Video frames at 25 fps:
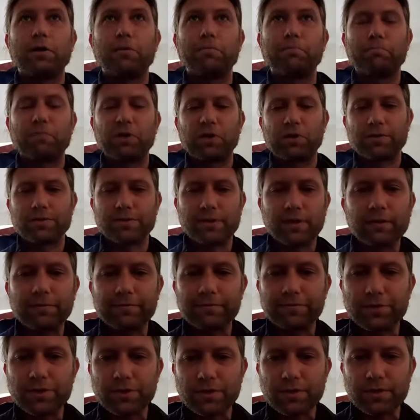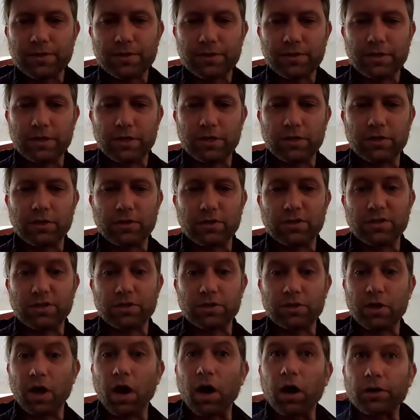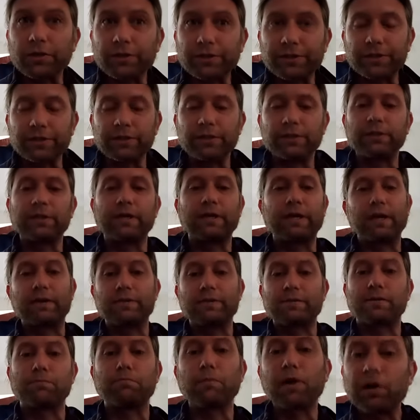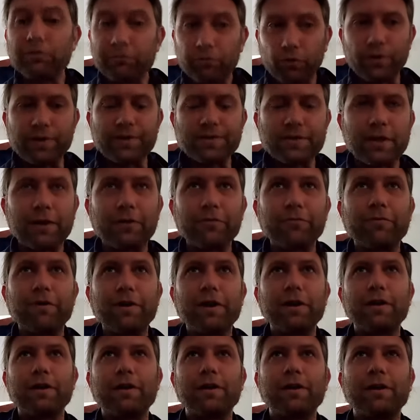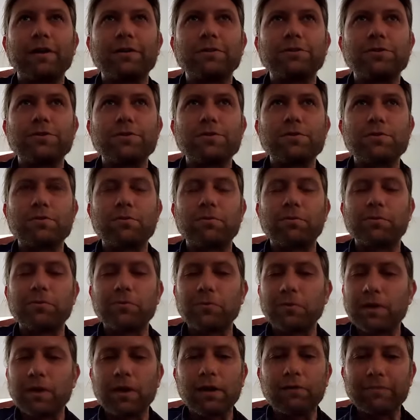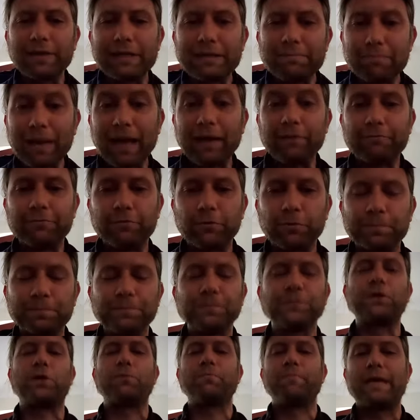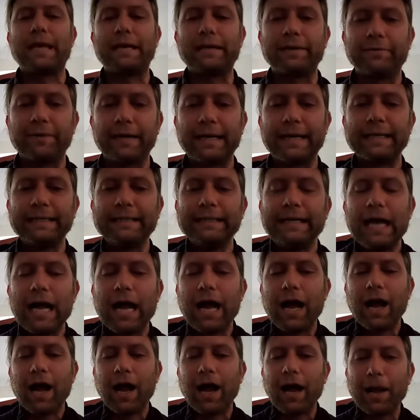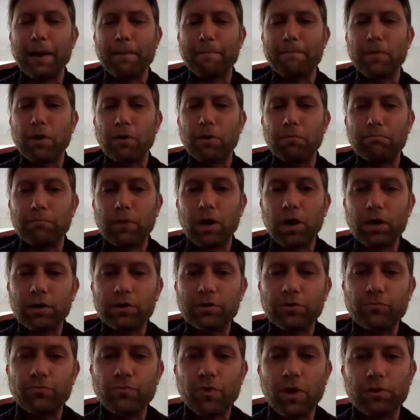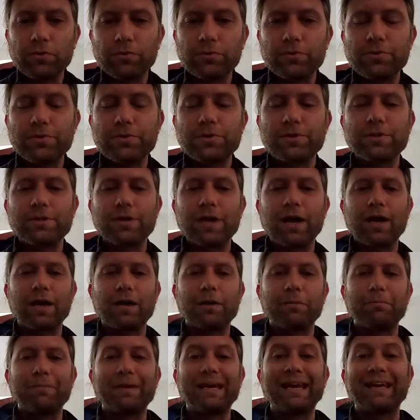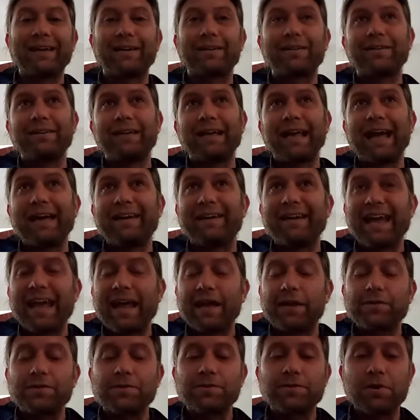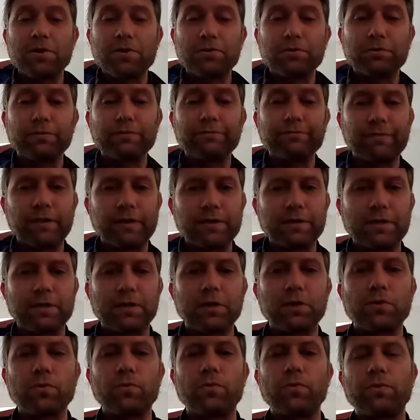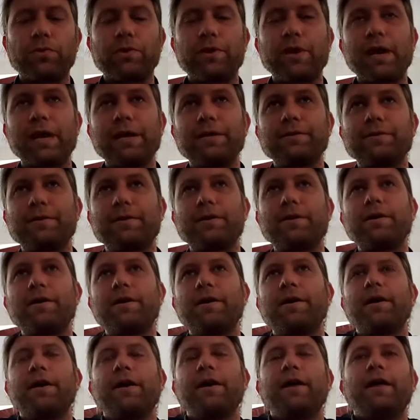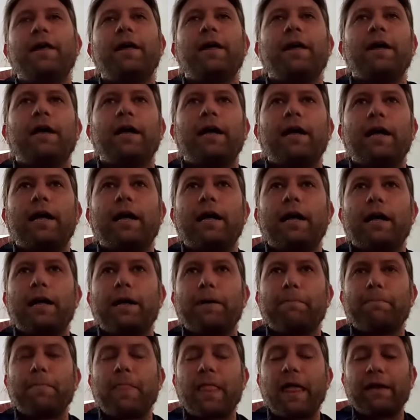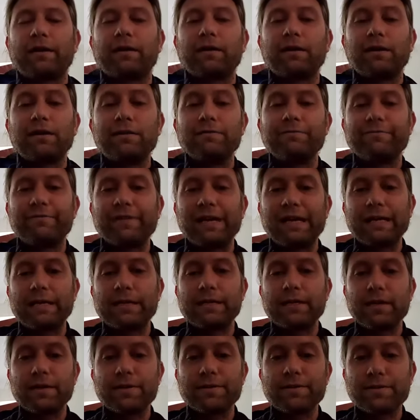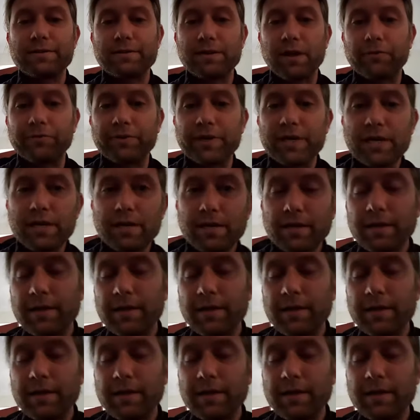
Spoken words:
because I've just started getting my voice out there, and I just thought, what a lovely platform. So anyway, I'm Mark Rose. I'm an external funding coordinator, and I live in Surrey,